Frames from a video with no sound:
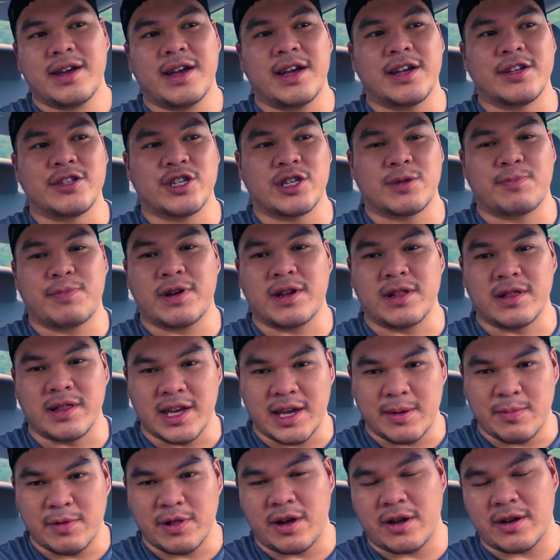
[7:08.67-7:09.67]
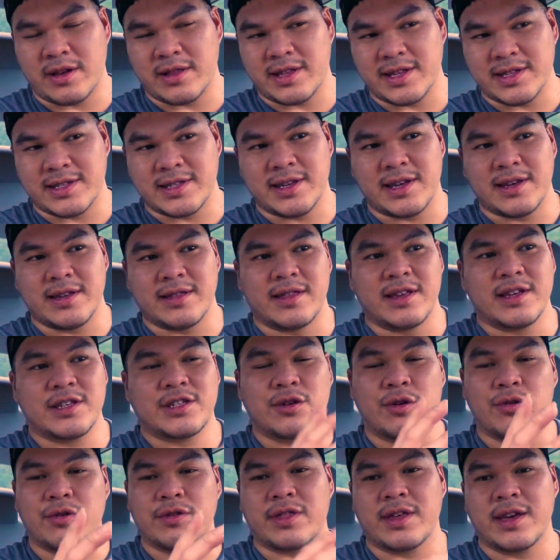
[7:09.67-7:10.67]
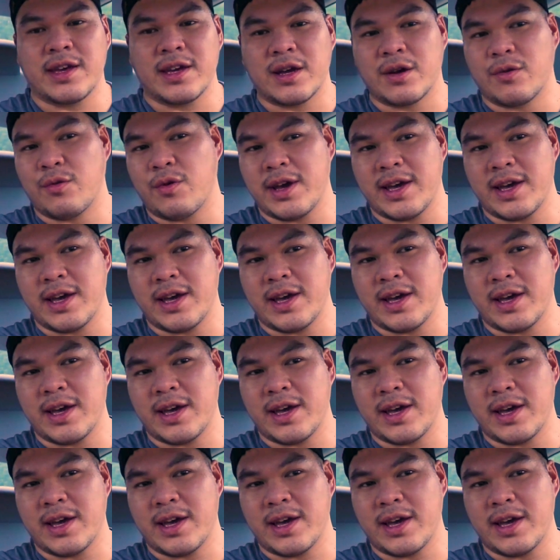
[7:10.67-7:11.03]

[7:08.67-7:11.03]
and just put a label on it that said, this whole thing